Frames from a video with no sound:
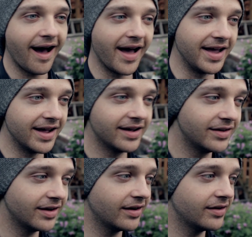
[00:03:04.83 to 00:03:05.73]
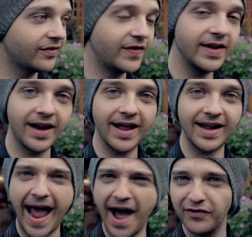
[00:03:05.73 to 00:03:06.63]
I feel like
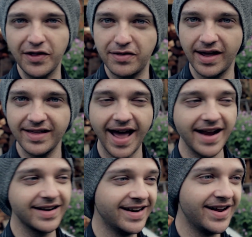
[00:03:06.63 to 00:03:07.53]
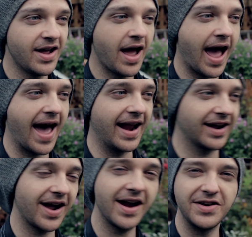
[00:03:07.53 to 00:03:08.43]
I have to say that, and
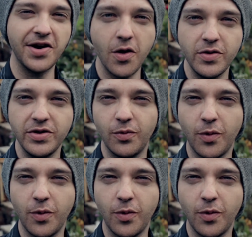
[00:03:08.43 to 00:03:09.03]
I kind of know you